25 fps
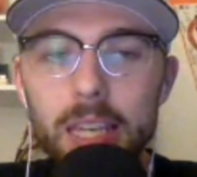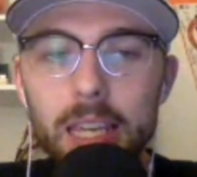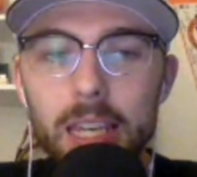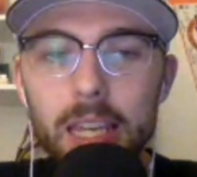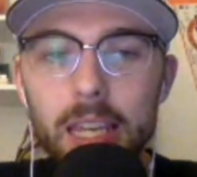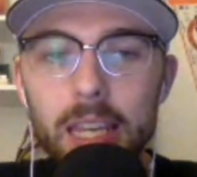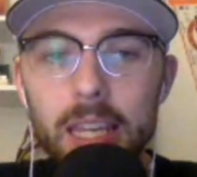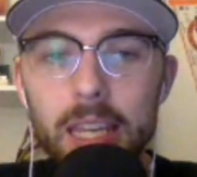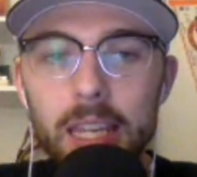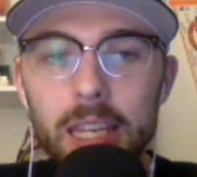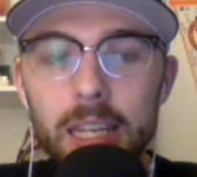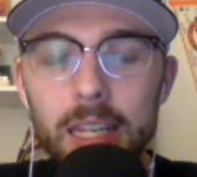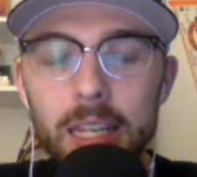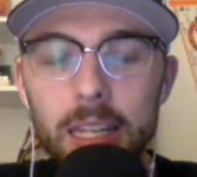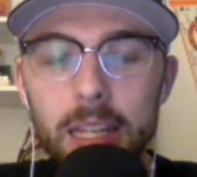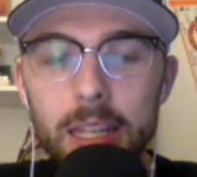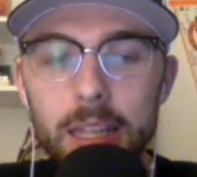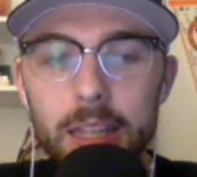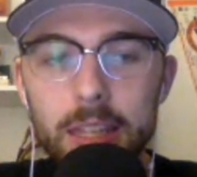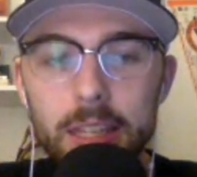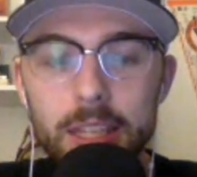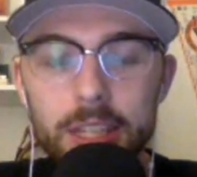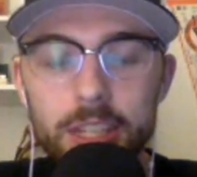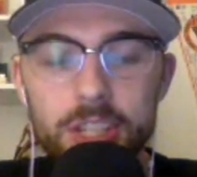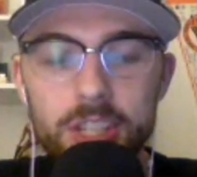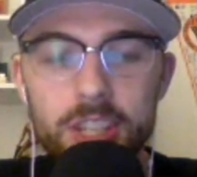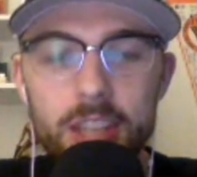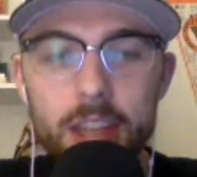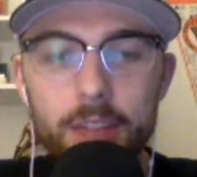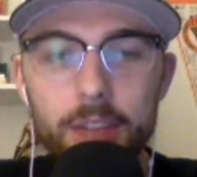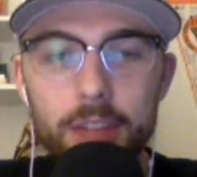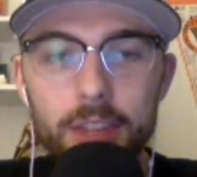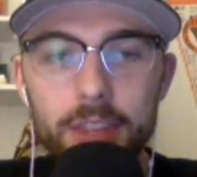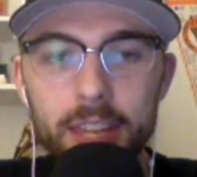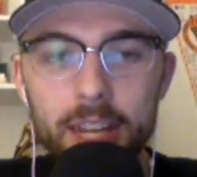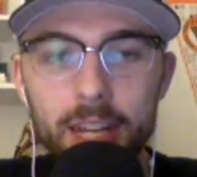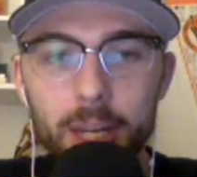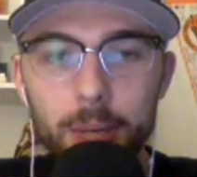in the
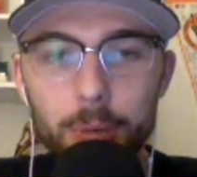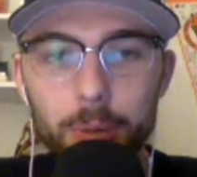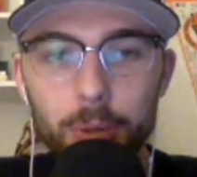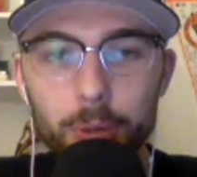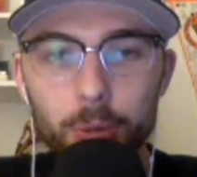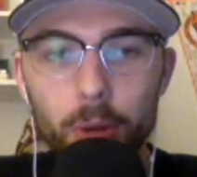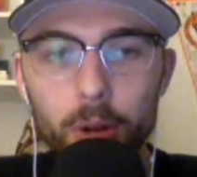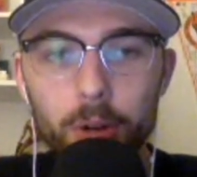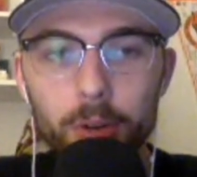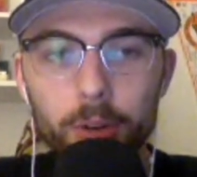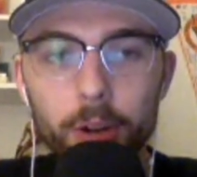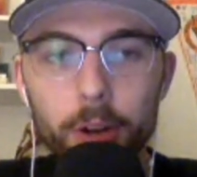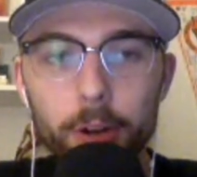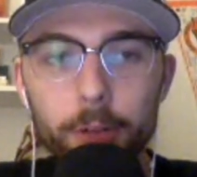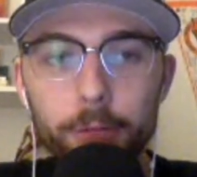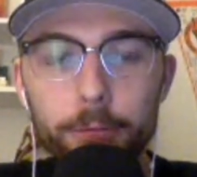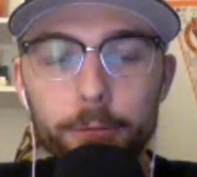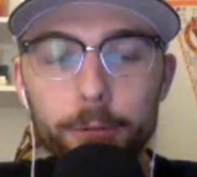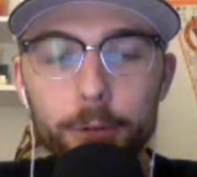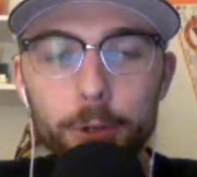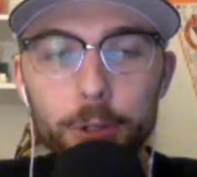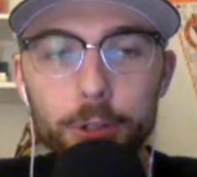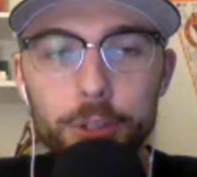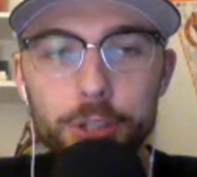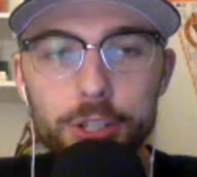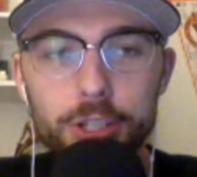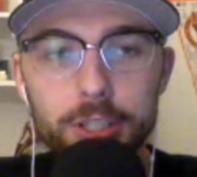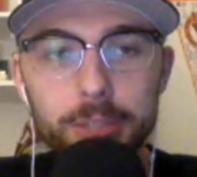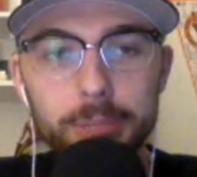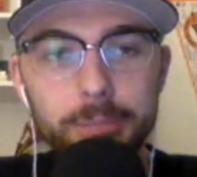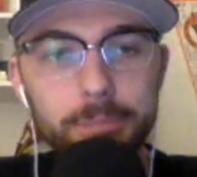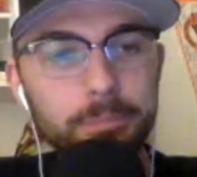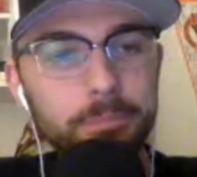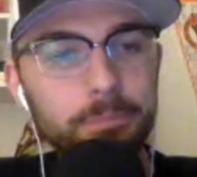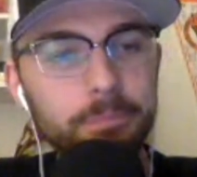7th inning with a runner on first